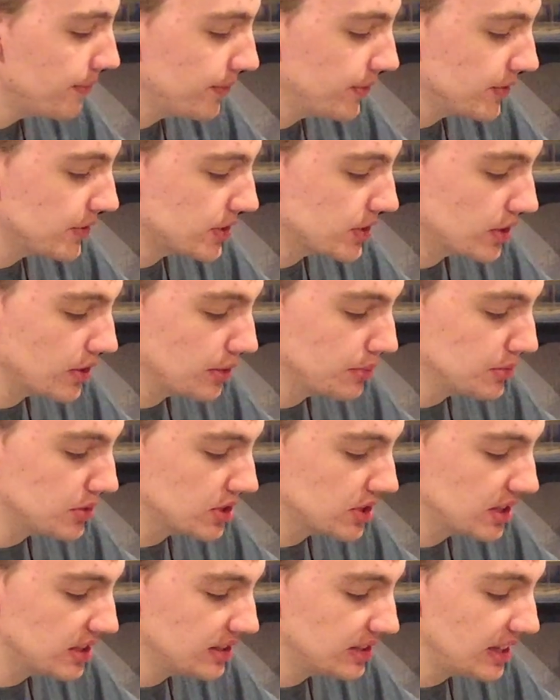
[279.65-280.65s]
So I'm just
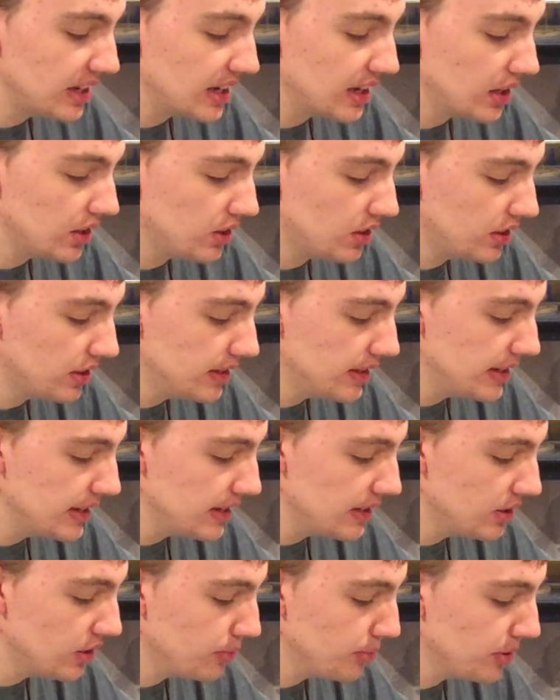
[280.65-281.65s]
going to take a
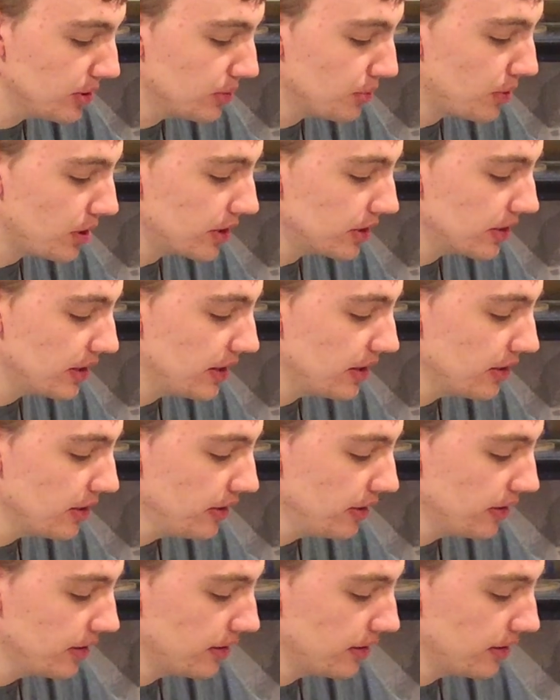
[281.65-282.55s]
little bit of water here